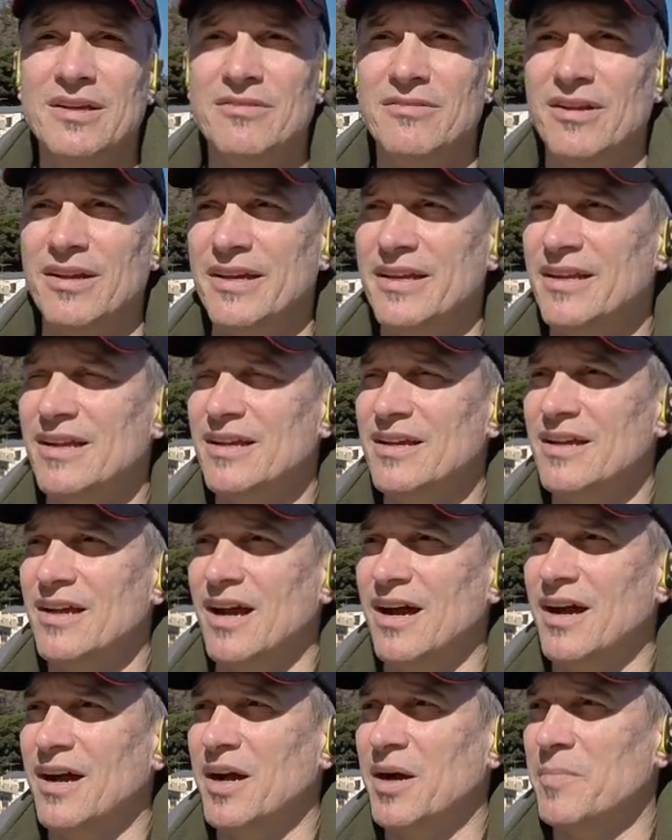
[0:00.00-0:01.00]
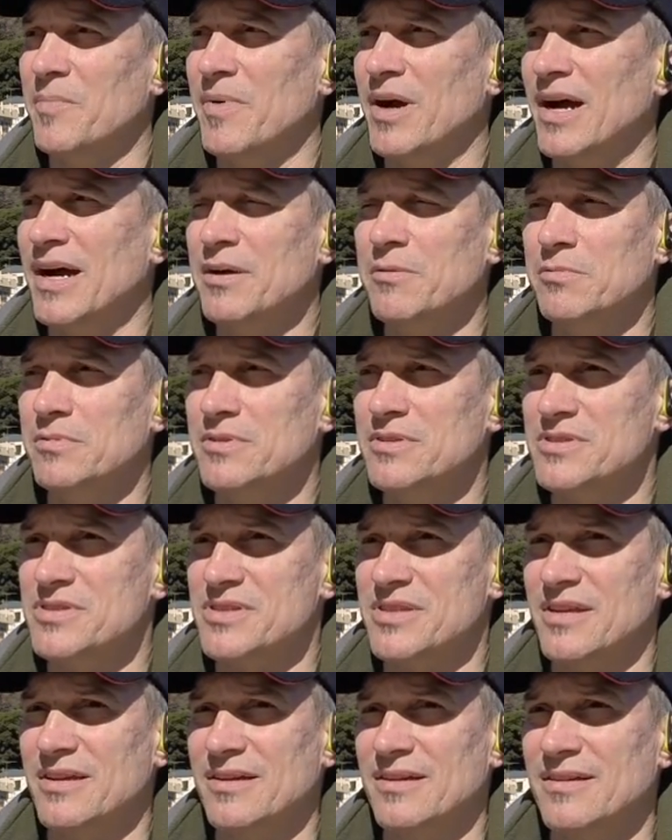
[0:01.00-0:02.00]
right, I
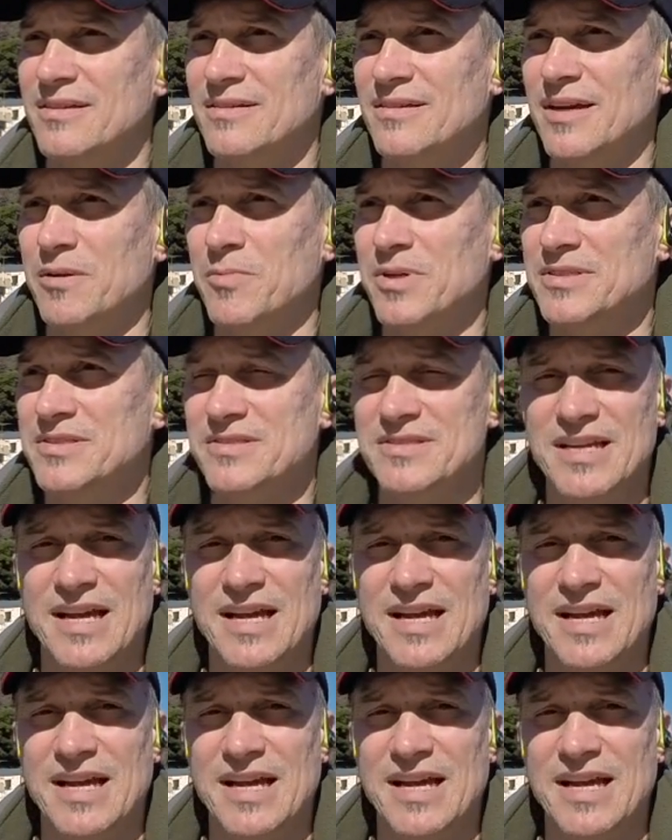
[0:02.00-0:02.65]
went to